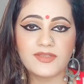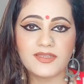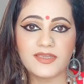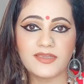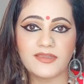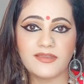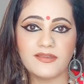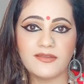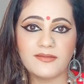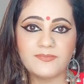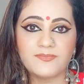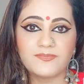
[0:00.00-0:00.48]

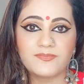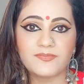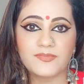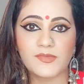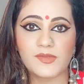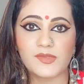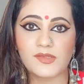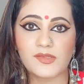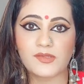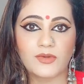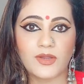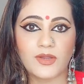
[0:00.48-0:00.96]
there,
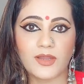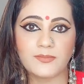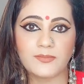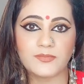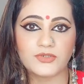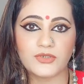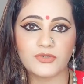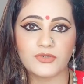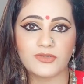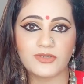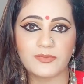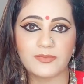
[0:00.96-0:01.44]
so I'm
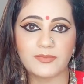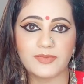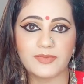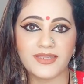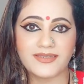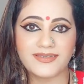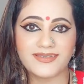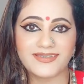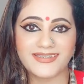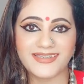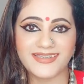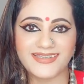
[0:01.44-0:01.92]
sure you'll be
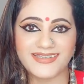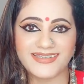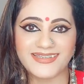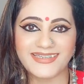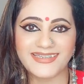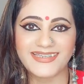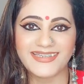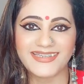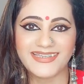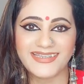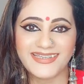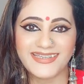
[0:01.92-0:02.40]
entertained.